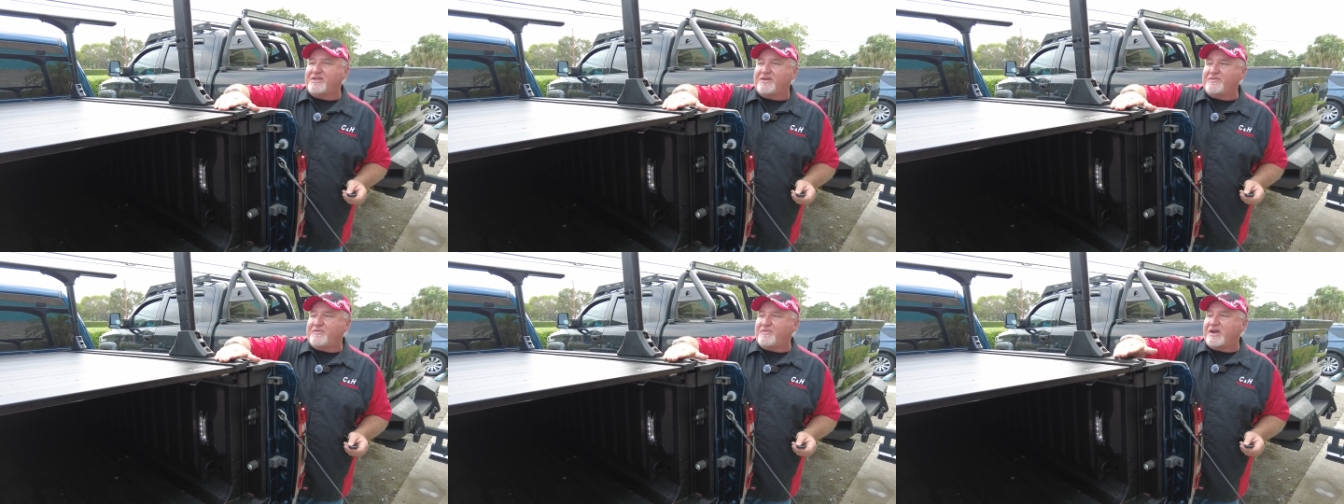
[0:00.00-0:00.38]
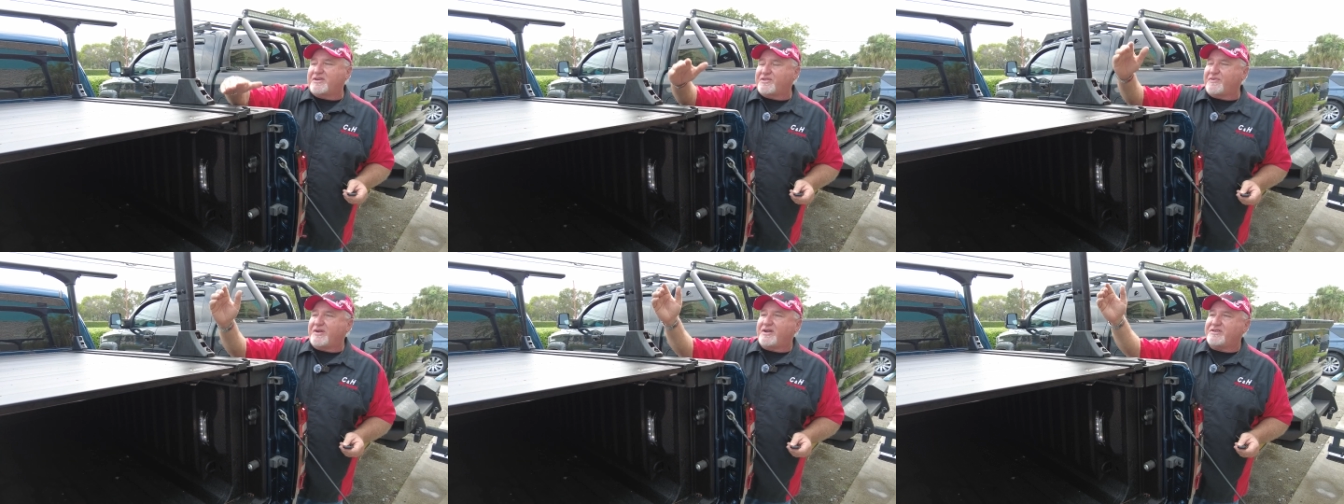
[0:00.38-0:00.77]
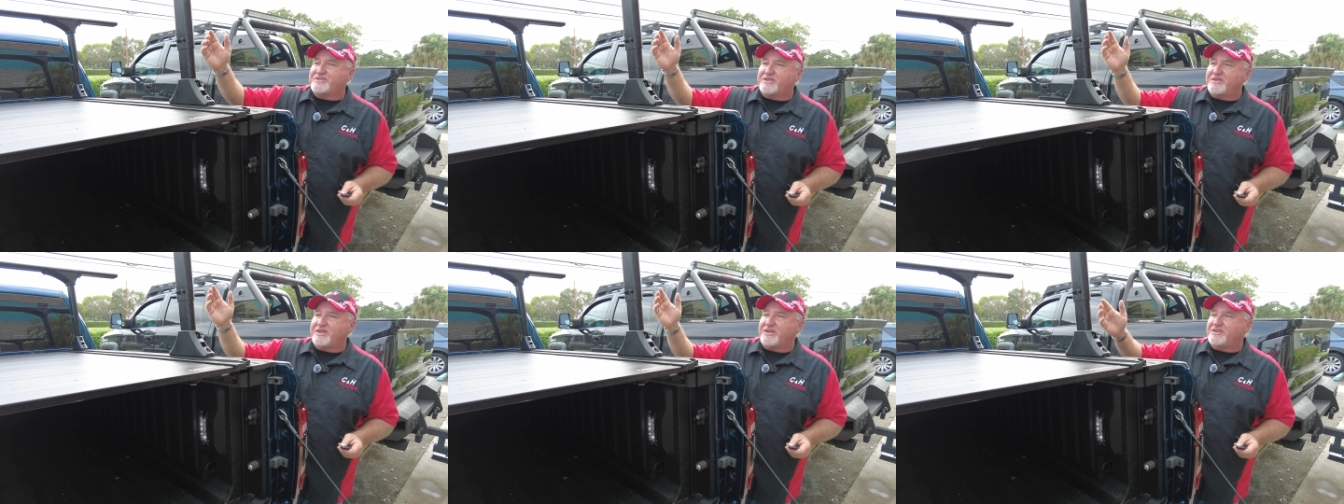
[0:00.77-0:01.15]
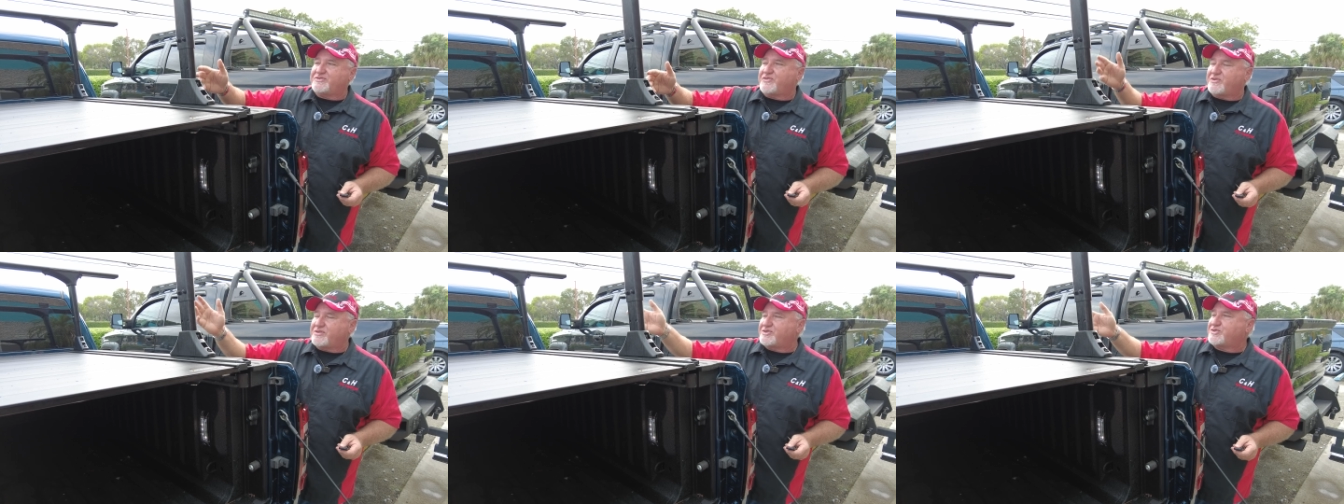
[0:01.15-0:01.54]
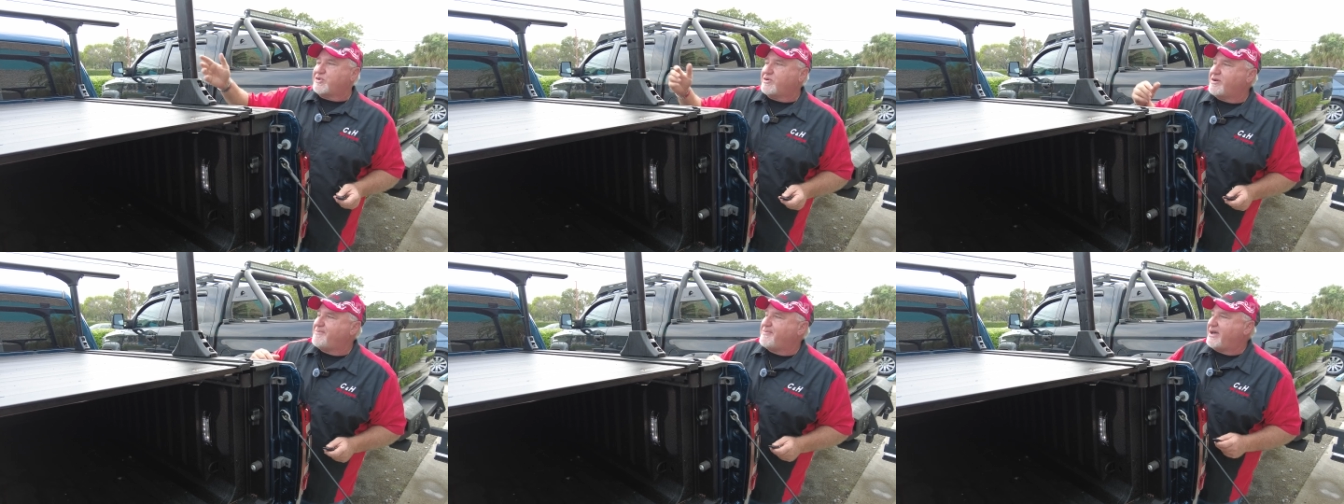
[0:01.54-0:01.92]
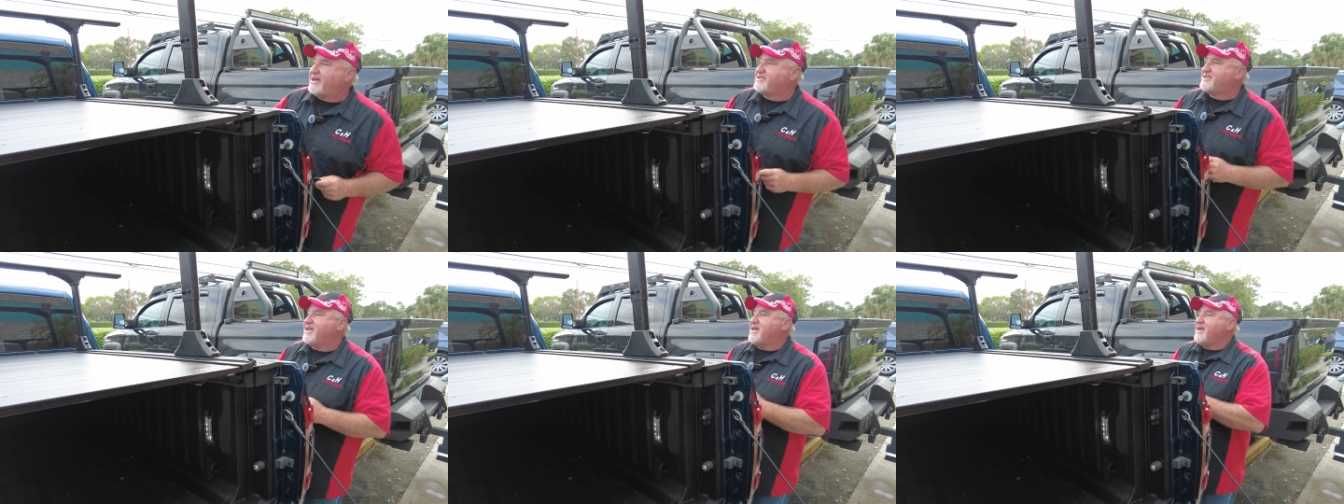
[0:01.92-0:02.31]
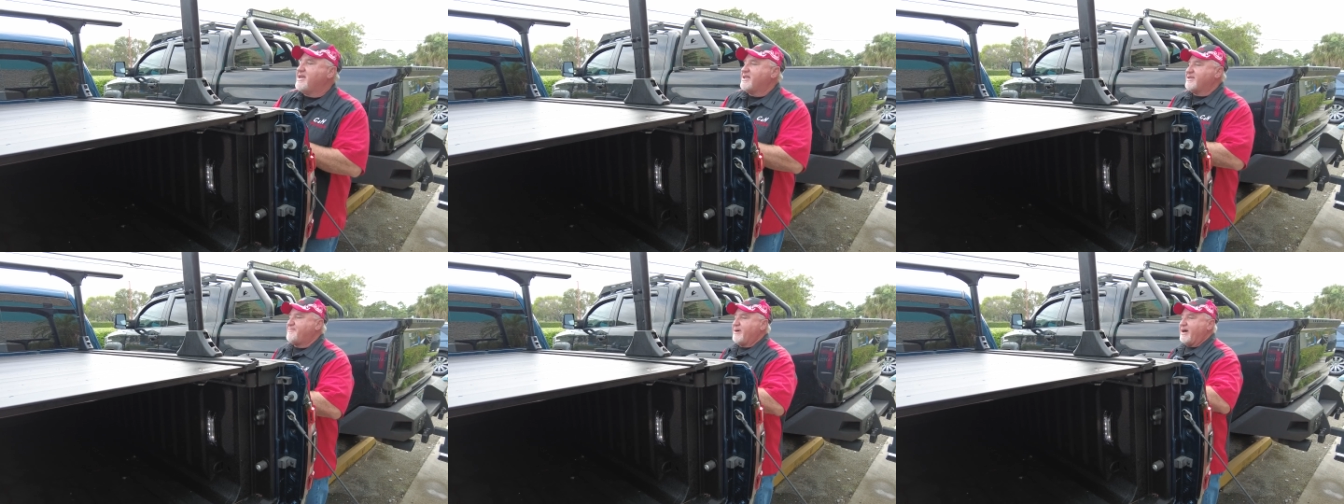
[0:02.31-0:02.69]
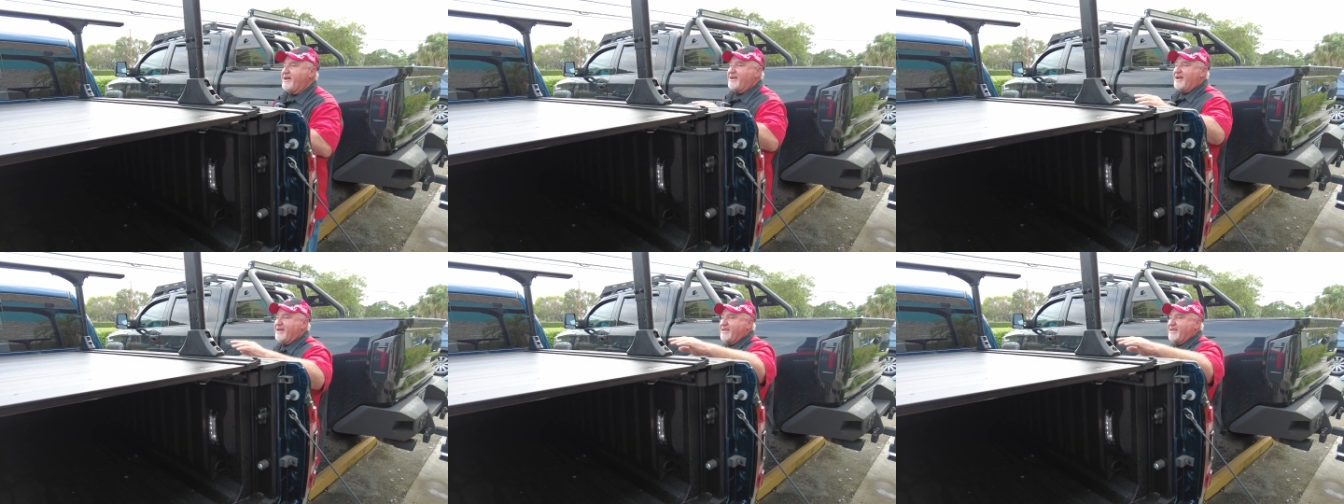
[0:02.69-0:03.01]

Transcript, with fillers: the regular rails is for the shorter beds. But